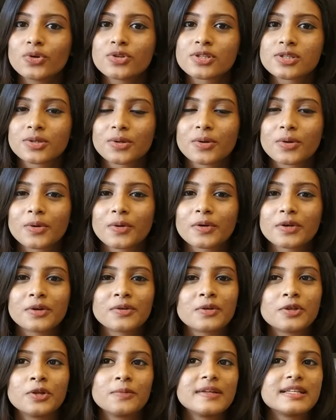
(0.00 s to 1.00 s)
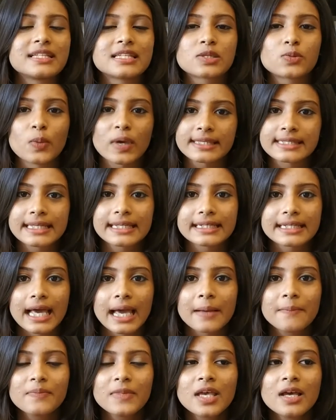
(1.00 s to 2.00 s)
So you'd be just wasting
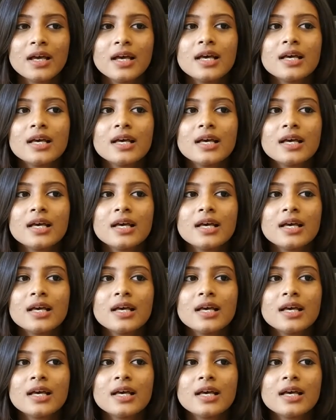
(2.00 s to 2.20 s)
time.